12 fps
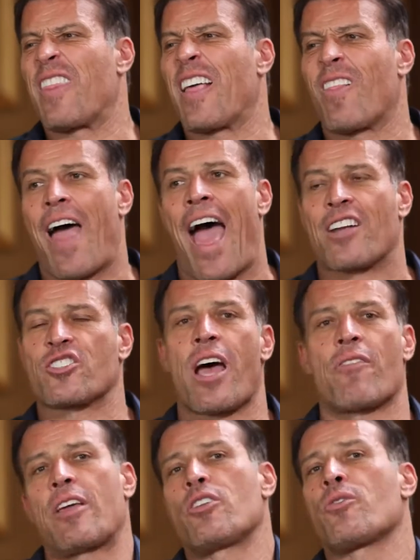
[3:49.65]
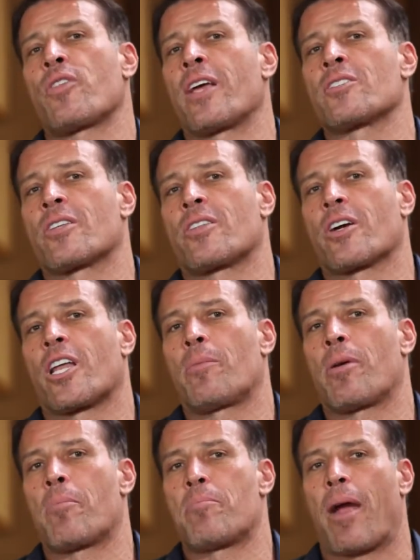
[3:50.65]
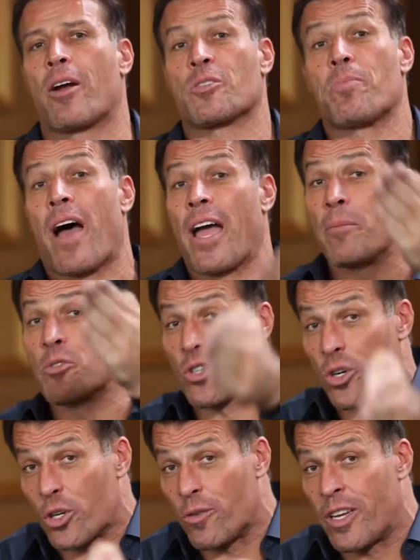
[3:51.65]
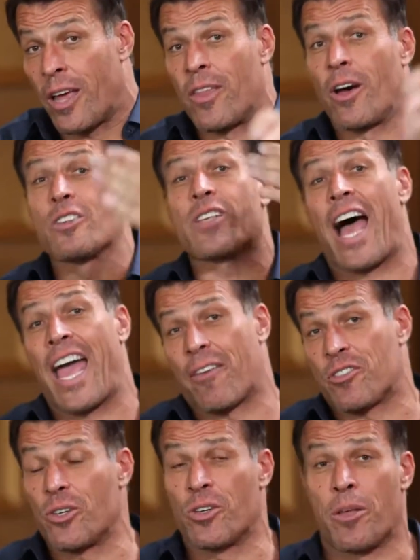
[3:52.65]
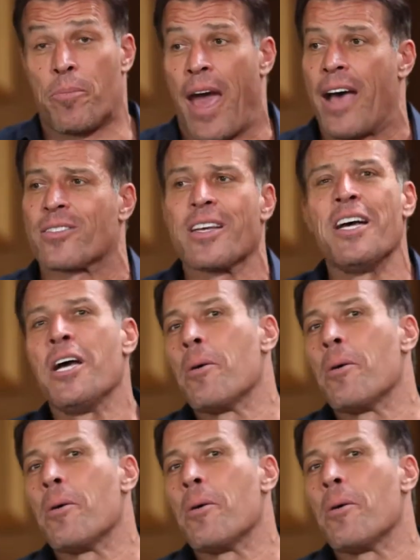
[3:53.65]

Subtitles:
They lash out, they do things that they're gonna be embarrassed by. I'm sure you've done those, I have too in the past.